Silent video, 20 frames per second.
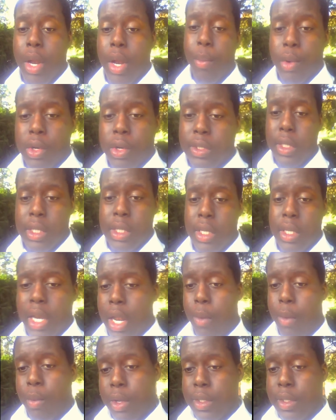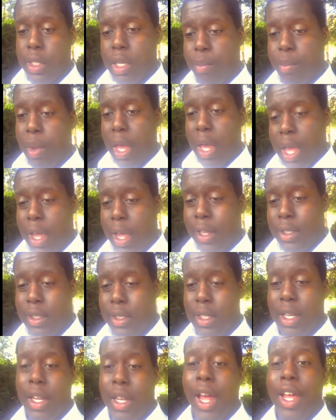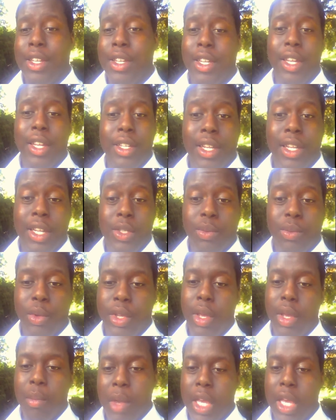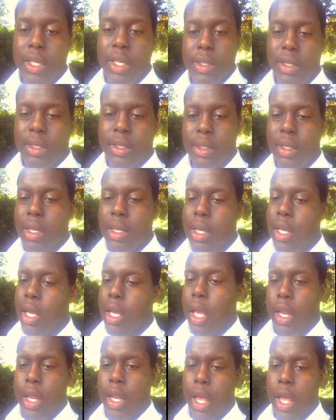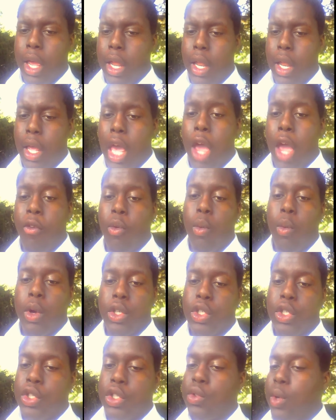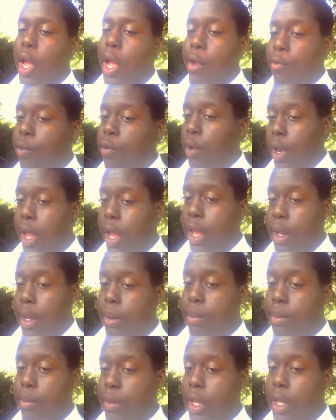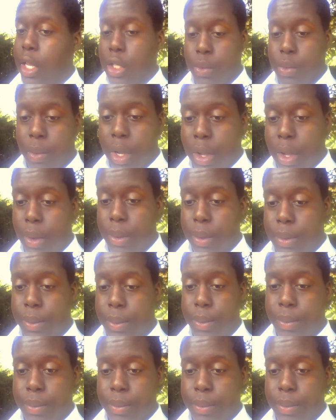better person than I was in the past. And I think that's really amazing and that everyone should strive for that as well.